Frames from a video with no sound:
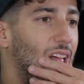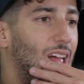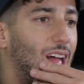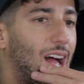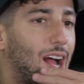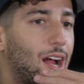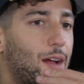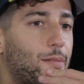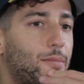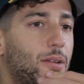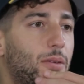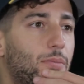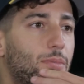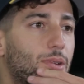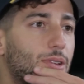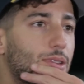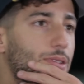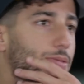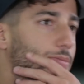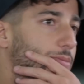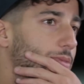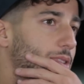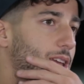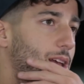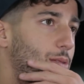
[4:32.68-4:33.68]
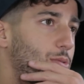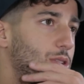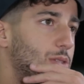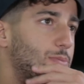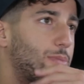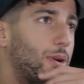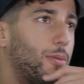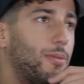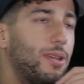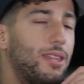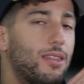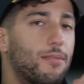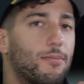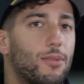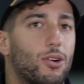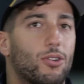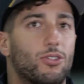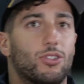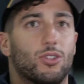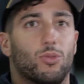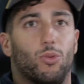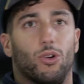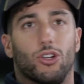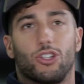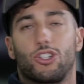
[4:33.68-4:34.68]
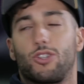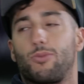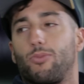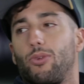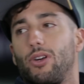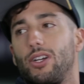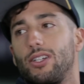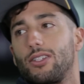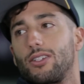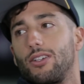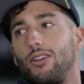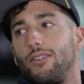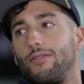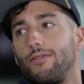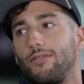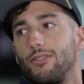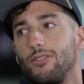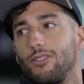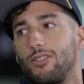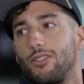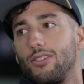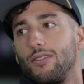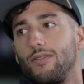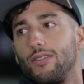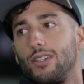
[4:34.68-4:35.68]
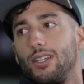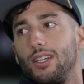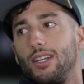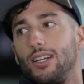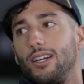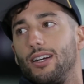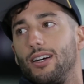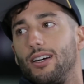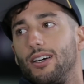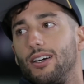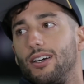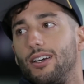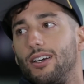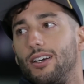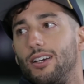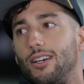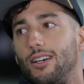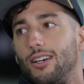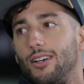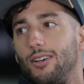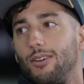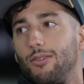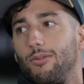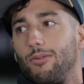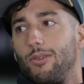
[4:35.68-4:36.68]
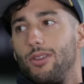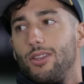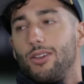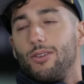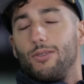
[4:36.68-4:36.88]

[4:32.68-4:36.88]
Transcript: I remember it was probably the most watched press conference of the year, with